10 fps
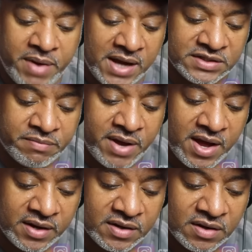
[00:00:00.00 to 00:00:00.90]
back to
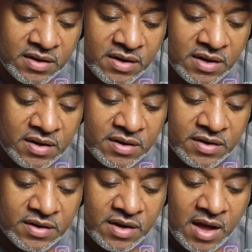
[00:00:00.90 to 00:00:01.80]
back.
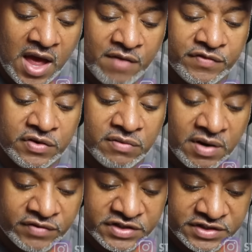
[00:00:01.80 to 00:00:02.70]
Have you
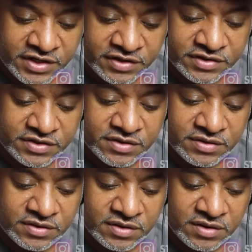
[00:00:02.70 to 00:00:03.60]
ever snitched?
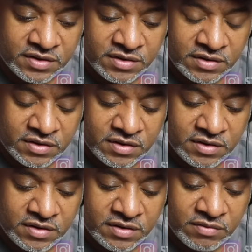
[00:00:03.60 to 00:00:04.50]

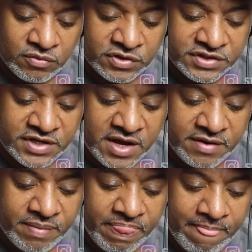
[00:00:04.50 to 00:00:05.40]
Was
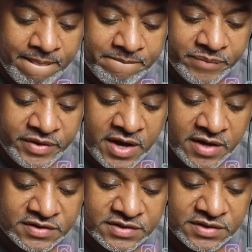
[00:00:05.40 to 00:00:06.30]
said.
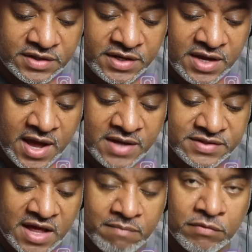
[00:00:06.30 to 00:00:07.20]
Yes, he
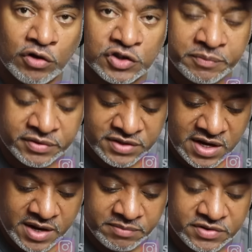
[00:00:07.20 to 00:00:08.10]
asked that multiple
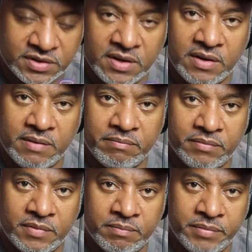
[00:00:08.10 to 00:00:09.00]
times,
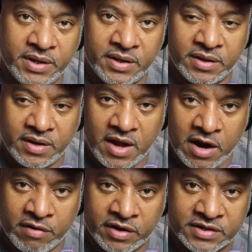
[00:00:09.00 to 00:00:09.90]
being
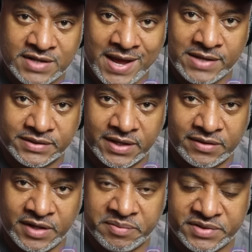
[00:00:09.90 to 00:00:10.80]
Eric is
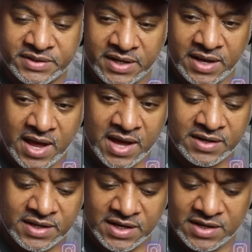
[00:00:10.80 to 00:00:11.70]
asking Nipsey, had
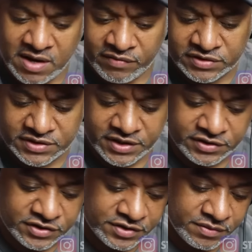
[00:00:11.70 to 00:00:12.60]
he ever
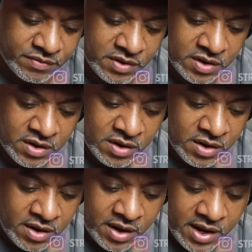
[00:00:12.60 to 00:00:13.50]
snitched?
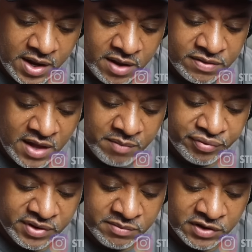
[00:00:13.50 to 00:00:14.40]
And that
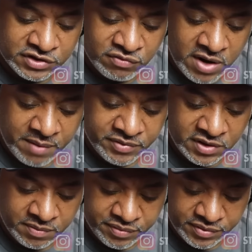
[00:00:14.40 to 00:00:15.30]
pretty much wrapped
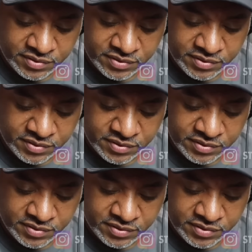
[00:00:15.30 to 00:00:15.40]
up